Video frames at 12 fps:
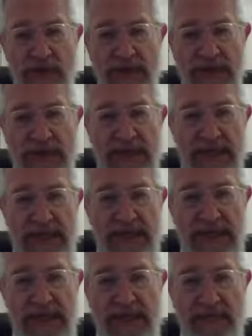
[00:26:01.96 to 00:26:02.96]
It was a
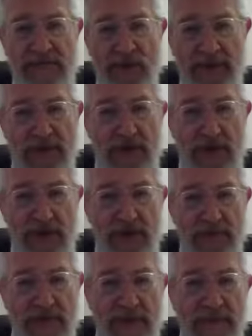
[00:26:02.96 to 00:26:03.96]
necessity for the
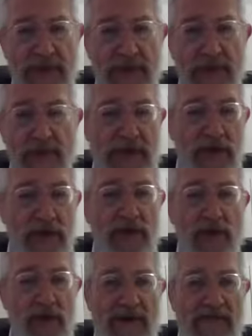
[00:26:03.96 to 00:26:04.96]
korban. They
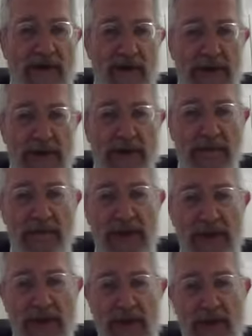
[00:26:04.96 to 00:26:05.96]
couldn't do avoda,
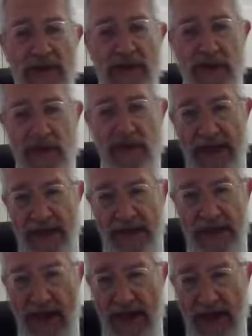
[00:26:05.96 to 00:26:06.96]
so they
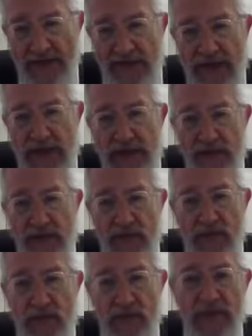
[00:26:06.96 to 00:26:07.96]
have this
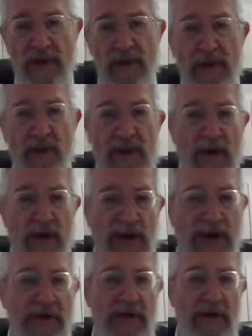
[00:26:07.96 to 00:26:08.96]
room where
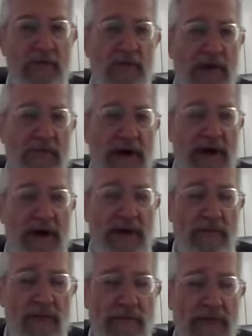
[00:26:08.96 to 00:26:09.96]
kohanim who are
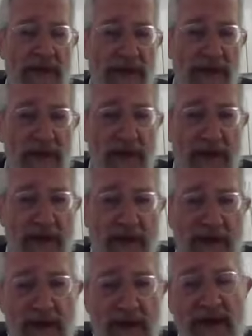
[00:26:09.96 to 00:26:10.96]
bali mumen can go
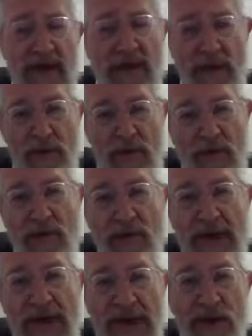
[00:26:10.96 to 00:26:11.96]
in there, and they were
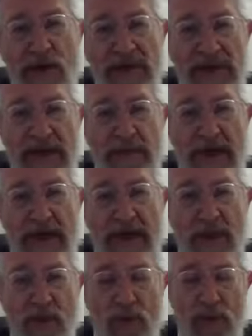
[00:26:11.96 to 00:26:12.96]
taught how to
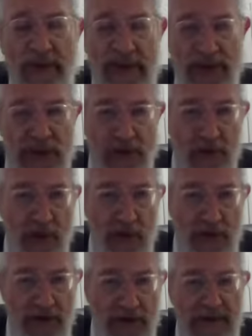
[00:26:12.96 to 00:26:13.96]
inspect the wood. It's the
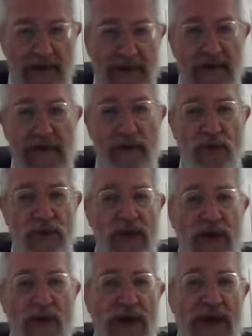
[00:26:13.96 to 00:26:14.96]
wood that would
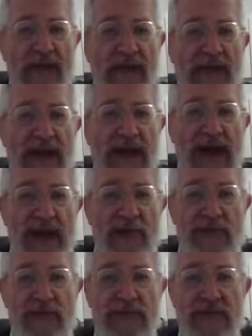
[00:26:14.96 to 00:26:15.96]
go on the
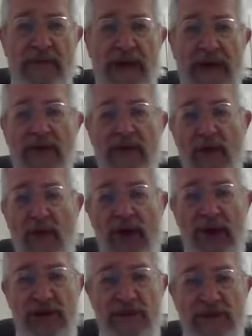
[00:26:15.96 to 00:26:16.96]
outer mizbeach, the
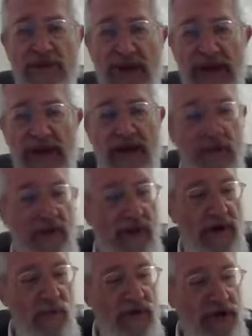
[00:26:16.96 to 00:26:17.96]
large mizbeach
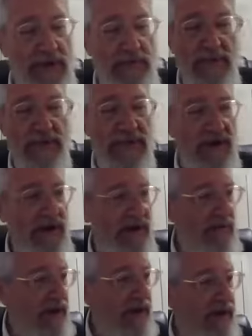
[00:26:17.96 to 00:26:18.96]
upon which they burnt the
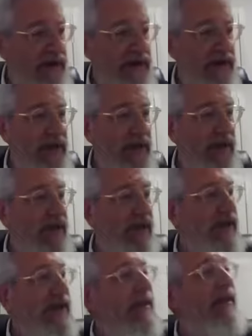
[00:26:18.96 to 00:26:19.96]
korbanos.
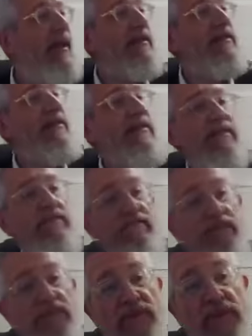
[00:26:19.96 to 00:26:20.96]
That's
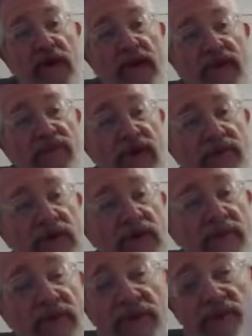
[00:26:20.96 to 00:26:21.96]
diagram
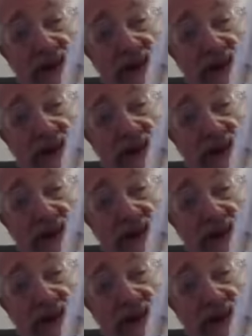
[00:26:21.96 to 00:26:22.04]
number